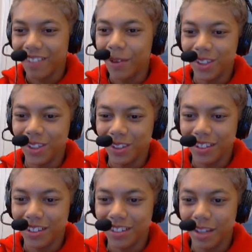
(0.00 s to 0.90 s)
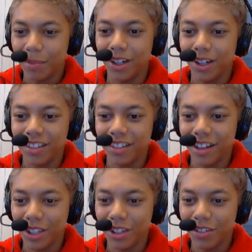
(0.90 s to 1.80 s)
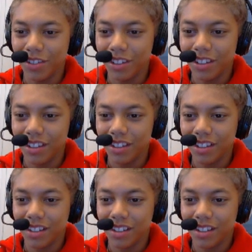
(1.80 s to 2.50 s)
I want to do the stapler because I haven't used it.